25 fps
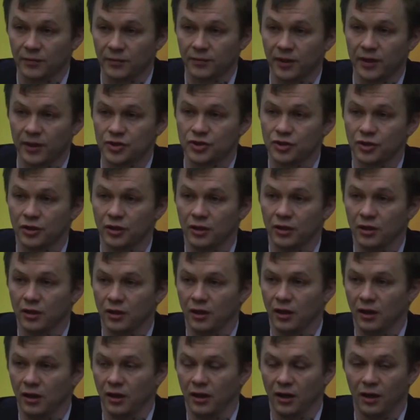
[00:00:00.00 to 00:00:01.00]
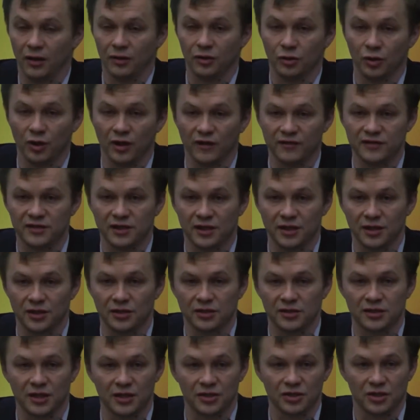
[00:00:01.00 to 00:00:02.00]
pleasure uh, to have su
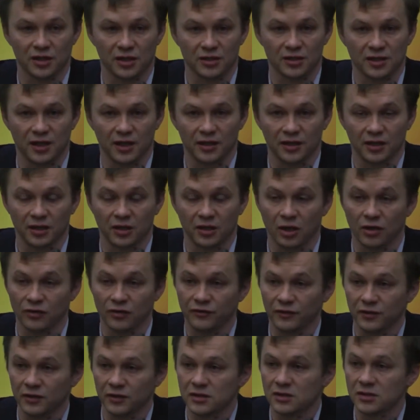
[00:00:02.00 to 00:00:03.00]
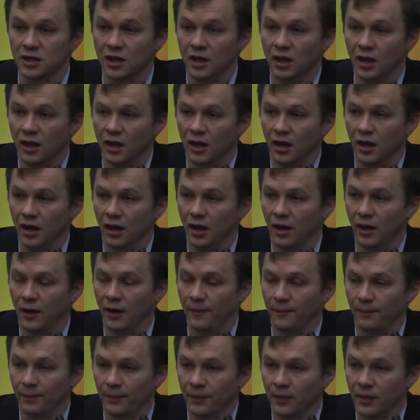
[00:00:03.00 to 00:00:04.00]
such an exciting conference.
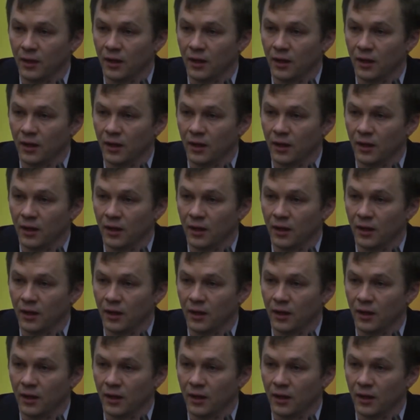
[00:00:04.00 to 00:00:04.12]
Um,